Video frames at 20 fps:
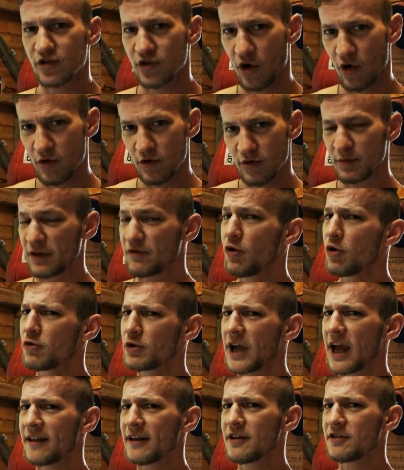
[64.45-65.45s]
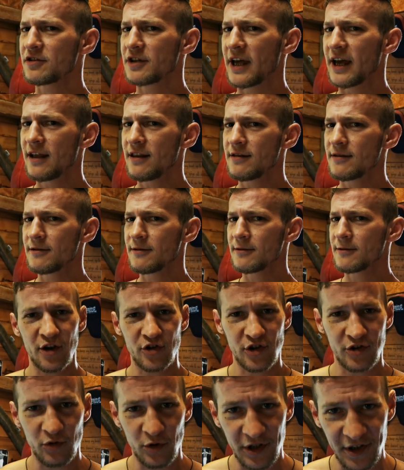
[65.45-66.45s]
So before we get into that,
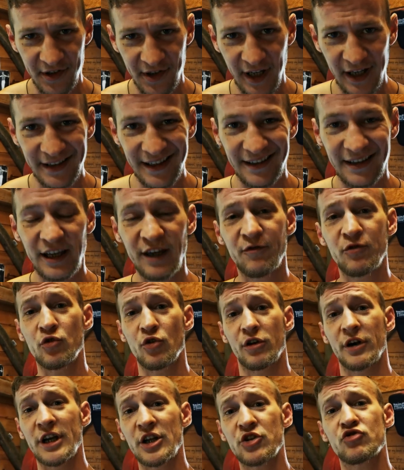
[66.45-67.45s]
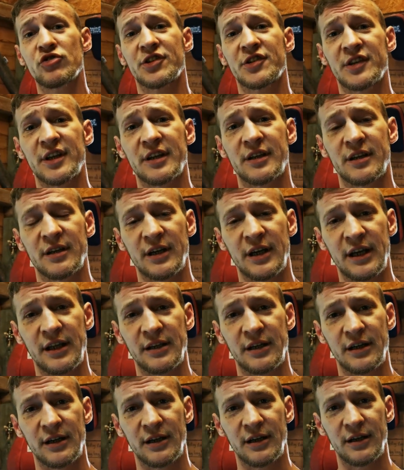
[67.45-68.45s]
I just wanna say that if you are interested
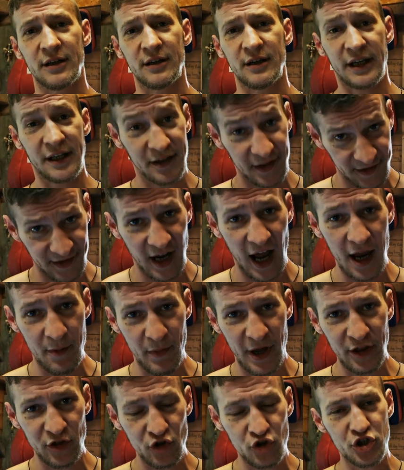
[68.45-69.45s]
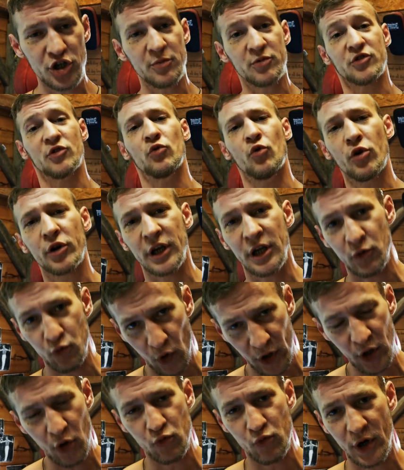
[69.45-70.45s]
in the Sky mentorship, so
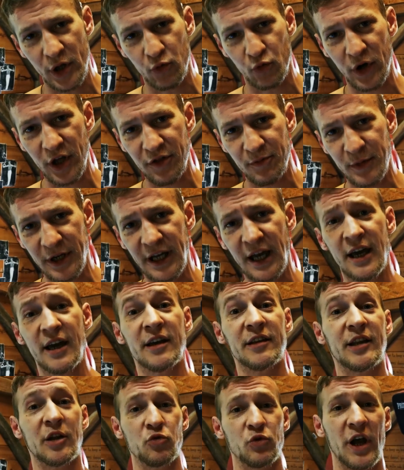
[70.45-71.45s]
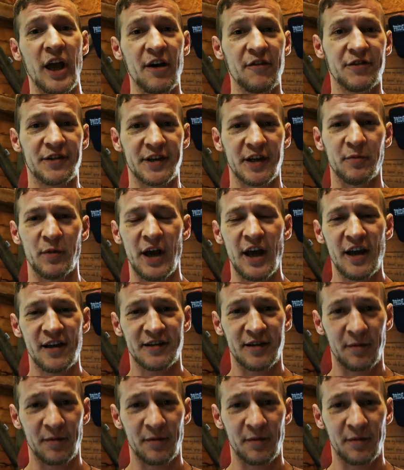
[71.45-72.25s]
working one-on-one with me, then we have some